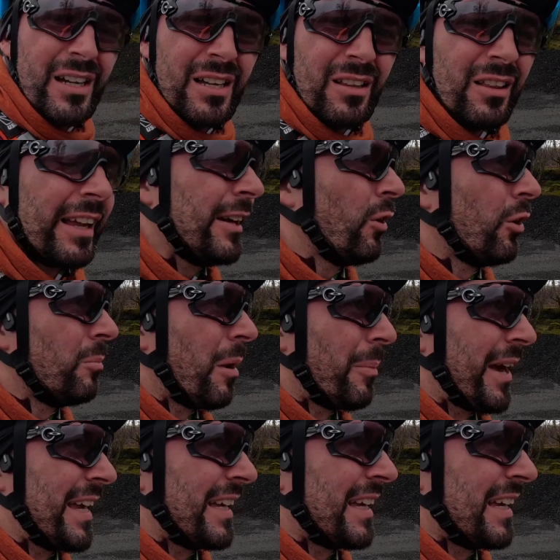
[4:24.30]
light on my
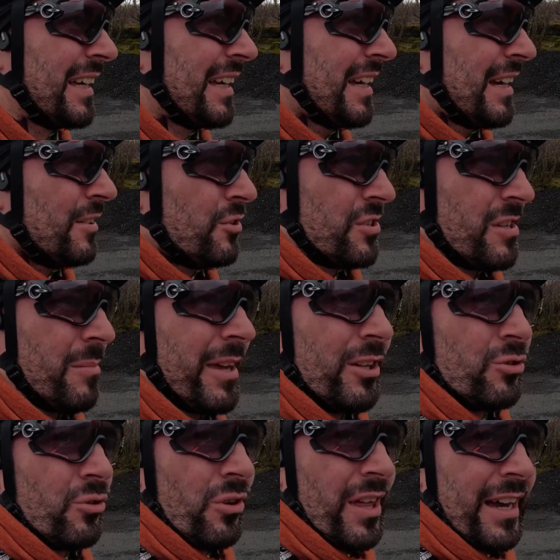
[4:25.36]
bike just to make
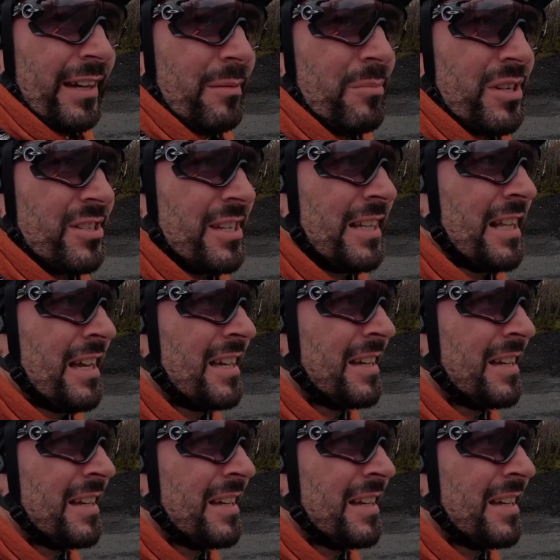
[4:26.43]
sure that I can be seen.